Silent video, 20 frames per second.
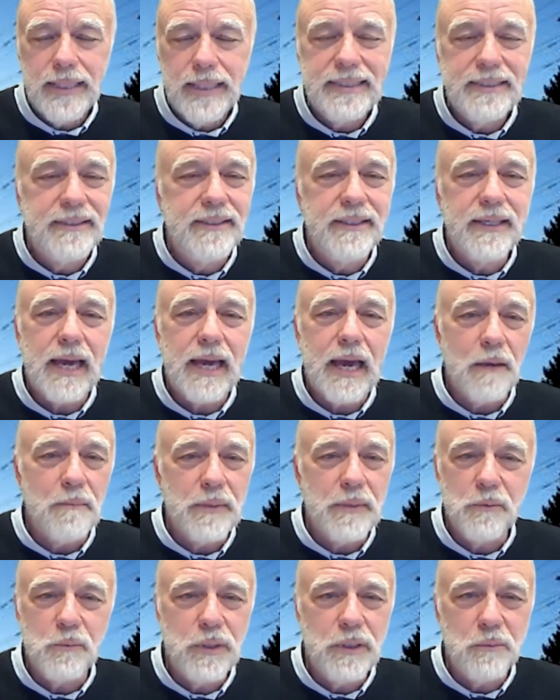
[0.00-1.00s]
Yeah, I
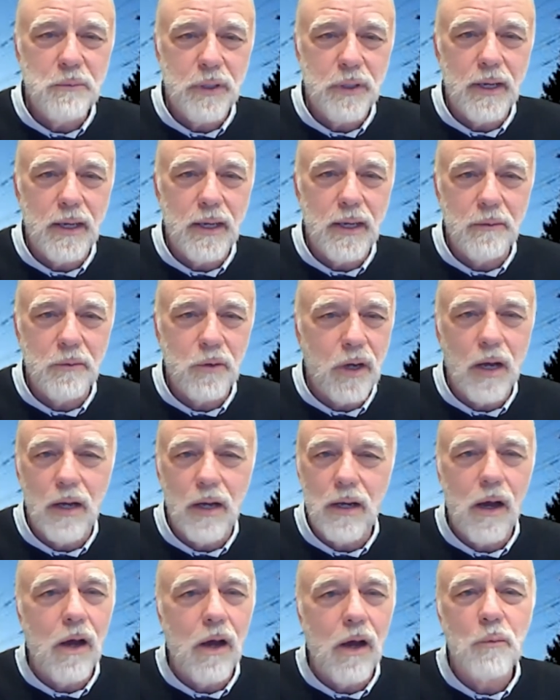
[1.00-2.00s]
mean, we uh,
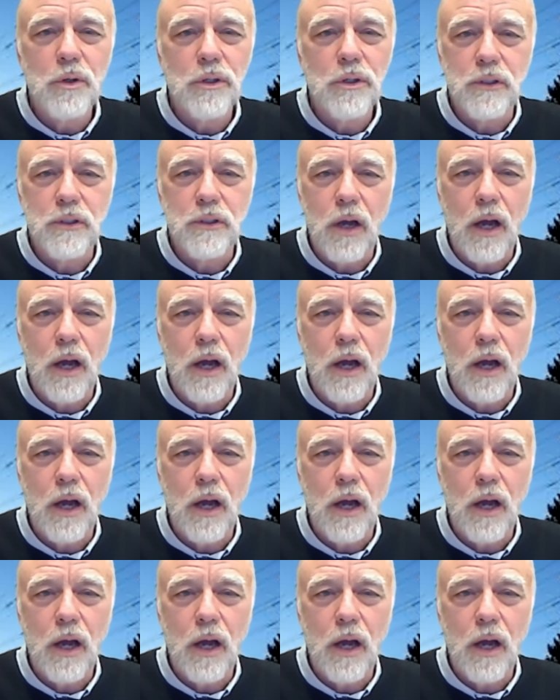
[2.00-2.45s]
all we're do,